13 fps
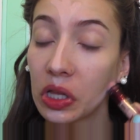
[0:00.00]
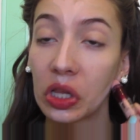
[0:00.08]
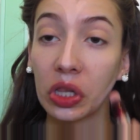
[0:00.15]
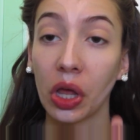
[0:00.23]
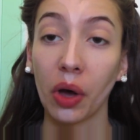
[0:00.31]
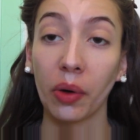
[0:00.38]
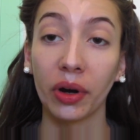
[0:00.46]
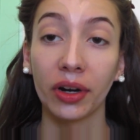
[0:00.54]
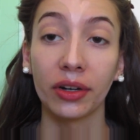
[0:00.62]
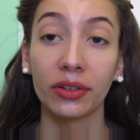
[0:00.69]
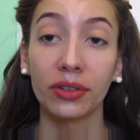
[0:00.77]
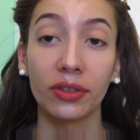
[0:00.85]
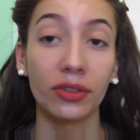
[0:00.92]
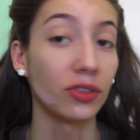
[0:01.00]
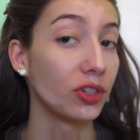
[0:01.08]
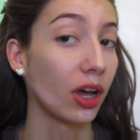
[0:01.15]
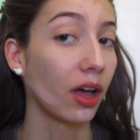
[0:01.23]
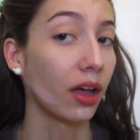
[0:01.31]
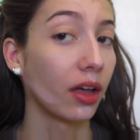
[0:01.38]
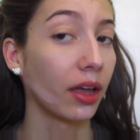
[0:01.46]
lower
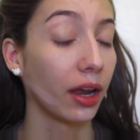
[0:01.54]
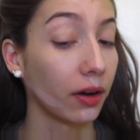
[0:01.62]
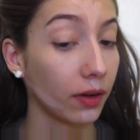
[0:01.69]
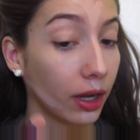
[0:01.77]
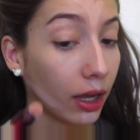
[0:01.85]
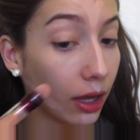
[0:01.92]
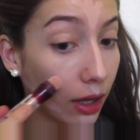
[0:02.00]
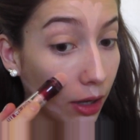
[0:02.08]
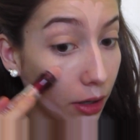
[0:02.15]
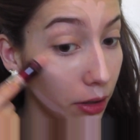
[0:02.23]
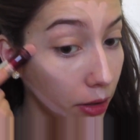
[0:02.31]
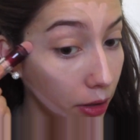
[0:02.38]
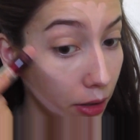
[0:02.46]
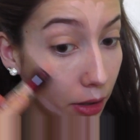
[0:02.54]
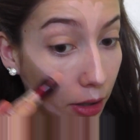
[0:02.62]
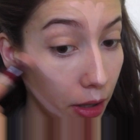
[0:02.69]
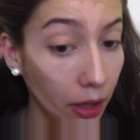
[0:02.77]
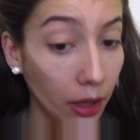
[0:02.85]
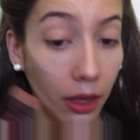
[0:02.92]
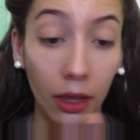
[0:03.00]
jaw area,
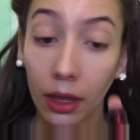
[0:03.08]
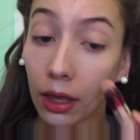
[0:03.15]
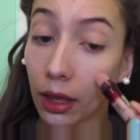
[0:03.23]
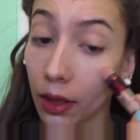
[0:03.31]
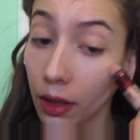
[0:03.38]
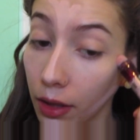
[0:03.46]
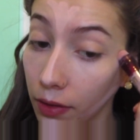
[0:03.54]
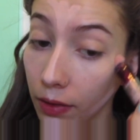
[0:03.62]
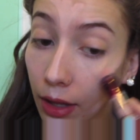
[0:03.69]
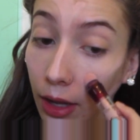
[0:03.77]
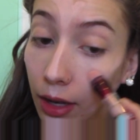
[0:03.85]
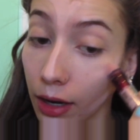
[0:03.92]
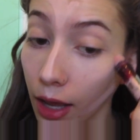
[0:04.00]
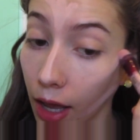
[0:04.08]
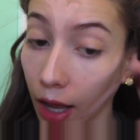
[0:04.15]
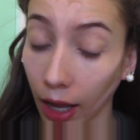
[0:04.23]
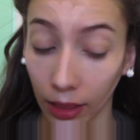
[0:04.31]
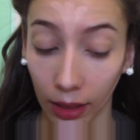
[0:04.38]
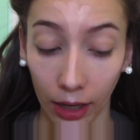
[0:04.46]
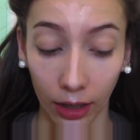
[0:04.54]
and then
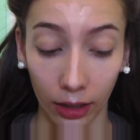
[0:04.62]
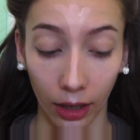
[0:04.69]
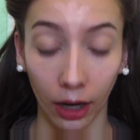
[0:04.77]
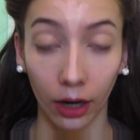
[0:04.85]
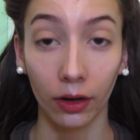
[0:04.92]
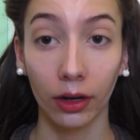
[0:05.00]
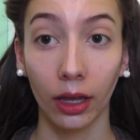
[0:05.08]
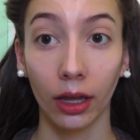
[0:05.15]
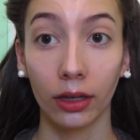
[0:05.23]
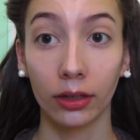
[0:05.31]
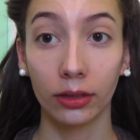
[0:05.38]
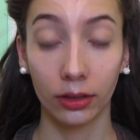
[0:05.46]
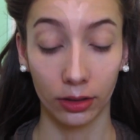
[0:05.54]
highlighting area.